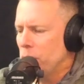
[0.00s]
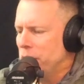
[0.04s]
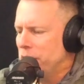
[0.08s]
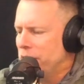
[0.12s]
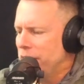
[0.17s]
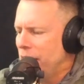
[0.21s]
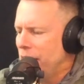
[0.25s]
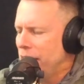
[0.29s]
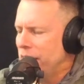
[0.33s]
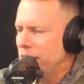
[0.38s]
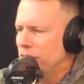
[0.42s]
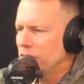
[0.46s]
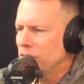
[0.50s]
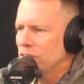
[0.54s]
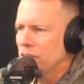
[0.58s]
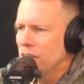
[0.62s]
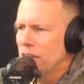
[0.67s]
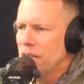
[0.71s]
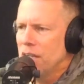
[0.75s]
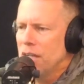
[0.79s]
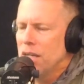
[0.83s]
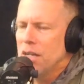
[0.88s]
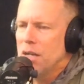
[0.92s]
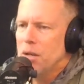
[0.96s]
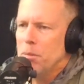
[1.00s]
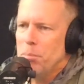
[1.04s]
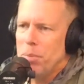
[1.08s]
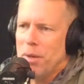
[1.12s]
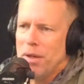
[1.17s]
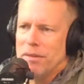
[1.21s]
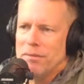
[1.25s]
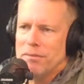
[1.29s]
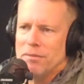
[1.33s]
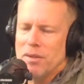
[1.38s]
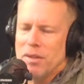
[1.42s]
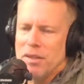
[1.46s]
Daniels.
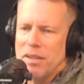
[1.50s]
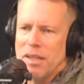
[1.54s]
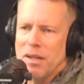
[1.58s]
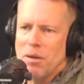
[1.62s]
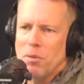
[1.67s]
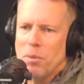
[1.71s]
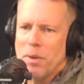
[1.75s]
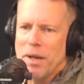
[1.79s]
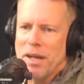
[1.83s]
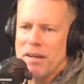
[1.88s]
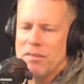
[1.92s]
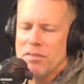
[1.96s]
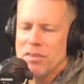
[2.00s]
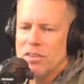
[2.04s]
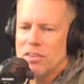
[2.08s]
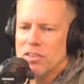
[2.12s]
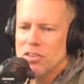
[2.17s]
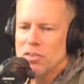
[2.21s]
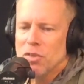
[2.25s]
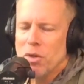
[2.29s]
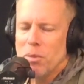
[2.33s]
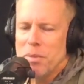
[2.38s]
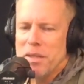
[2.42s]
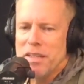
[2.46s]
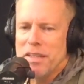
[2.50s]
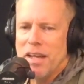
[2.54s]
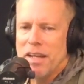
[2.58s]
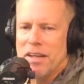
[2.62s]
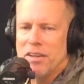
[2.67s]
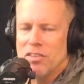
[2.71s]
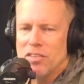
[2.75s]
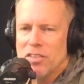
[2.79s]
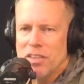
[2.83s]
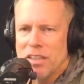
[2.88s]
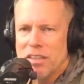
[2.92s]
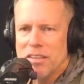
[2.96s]
But, whatever. The Stormy
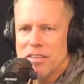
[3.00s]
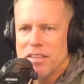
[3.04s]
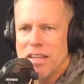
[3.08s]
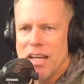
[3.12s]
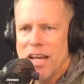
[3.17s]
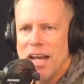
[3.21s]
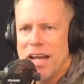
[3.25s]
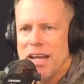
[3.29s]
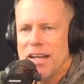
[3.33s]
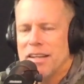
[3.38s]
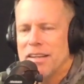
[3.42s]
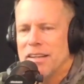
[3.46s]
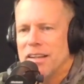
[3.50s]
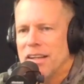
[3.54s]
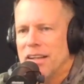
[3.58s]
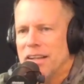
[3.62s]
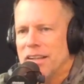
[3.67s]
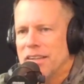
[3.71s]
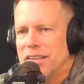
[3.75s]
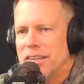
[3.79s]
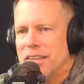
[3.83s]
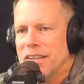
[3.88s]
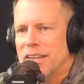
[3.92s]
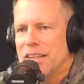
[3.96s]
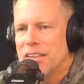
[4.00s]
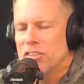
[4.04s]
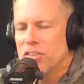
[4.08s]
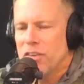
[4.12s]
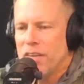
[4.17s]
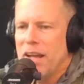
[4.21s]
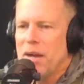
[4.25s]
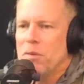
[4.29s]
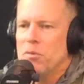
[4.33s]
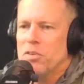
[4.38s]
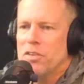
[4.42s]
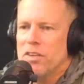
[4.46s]
Daniels thing is that. And so
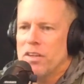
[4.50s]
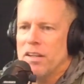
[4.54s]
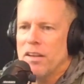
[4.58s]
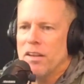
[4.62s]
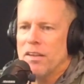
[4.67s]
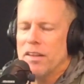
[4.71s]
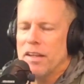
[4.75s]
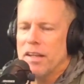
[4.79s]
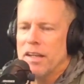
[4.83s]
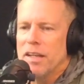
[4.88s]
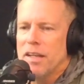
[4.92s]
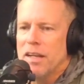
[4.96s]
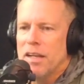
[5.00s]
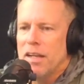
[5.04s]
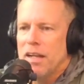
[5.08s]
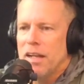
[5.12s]
that was the other thing.